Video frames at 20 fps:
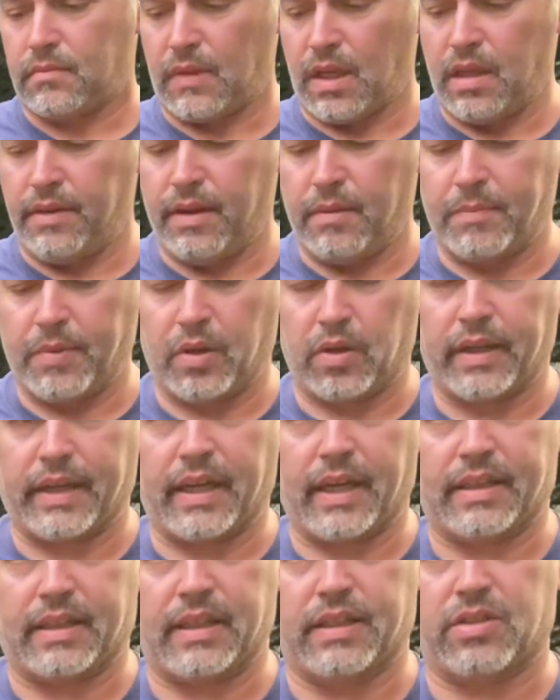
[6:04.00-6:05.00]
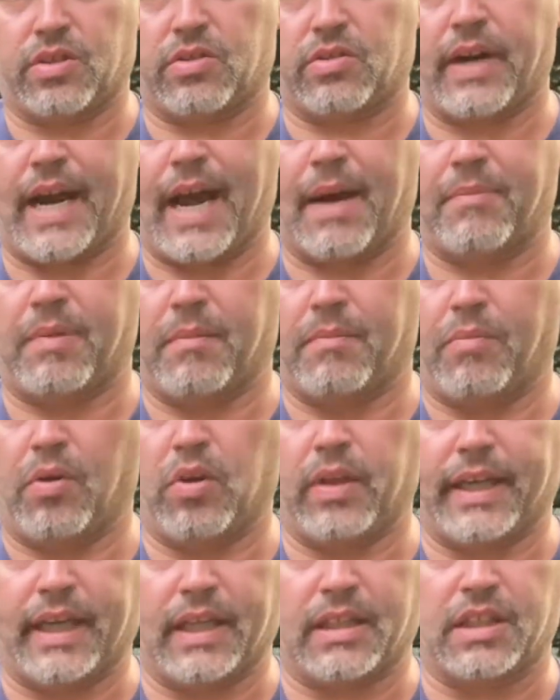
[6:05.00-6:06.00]
they're pulling at this trap and
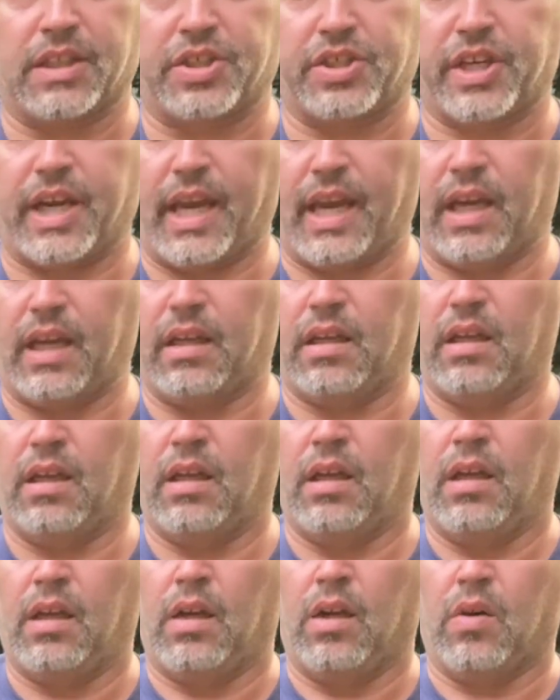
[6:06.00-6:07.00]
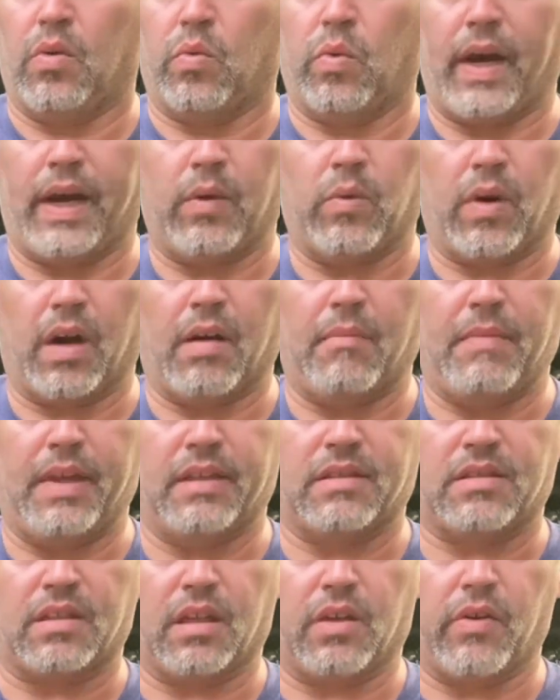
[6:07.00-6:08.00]
pulling at the chain right where it
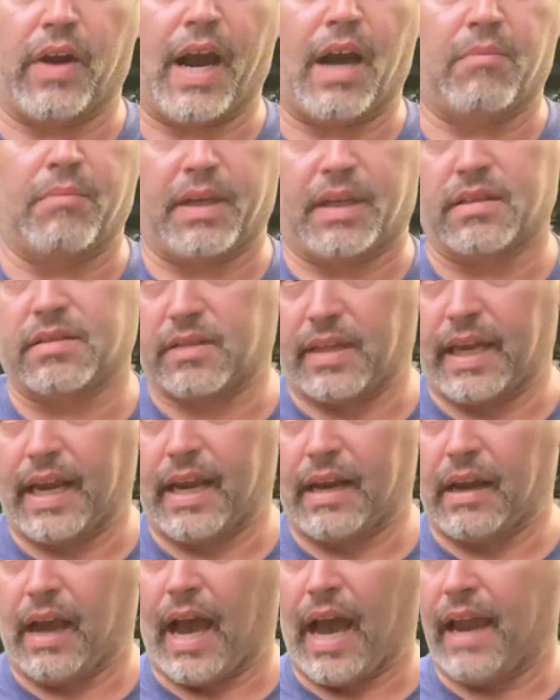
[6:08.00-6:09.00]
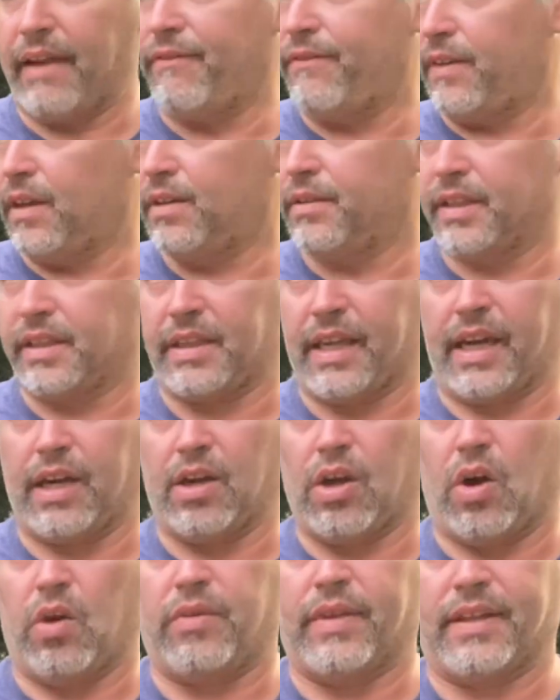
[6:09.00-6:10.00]
meets the ground, because I feel that they
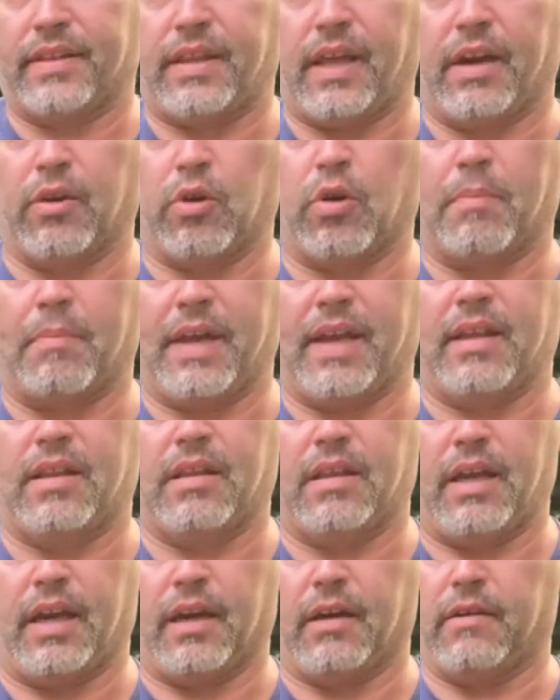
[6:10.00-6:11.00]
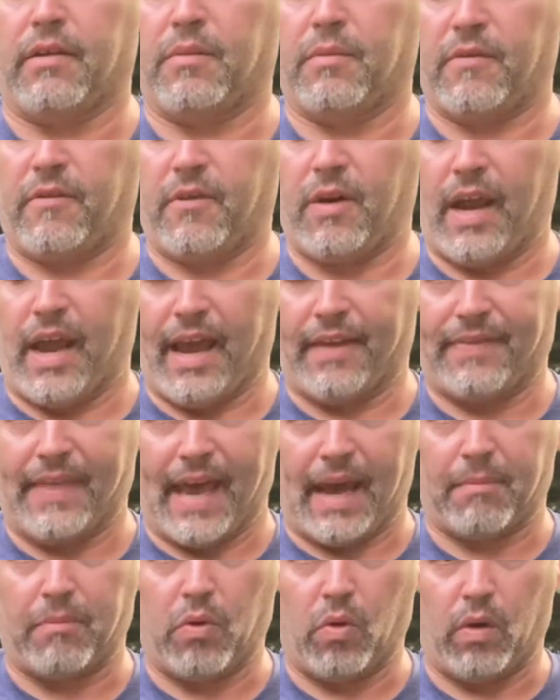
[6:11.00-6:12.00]
know that they were pinned there at
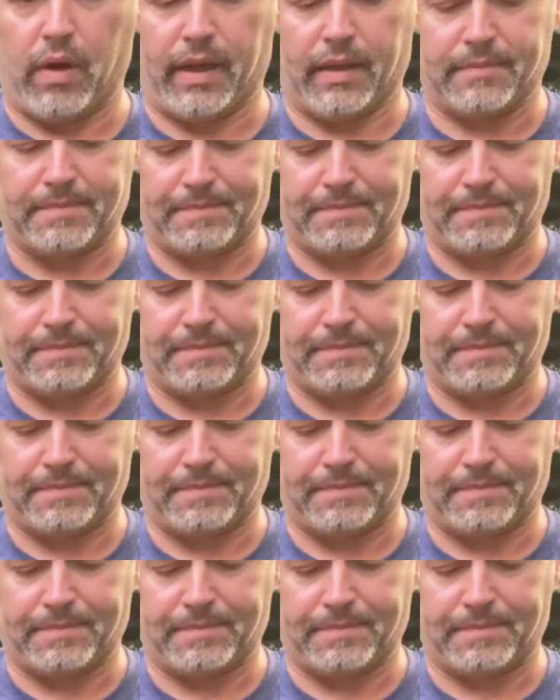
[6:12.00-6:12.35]
that point.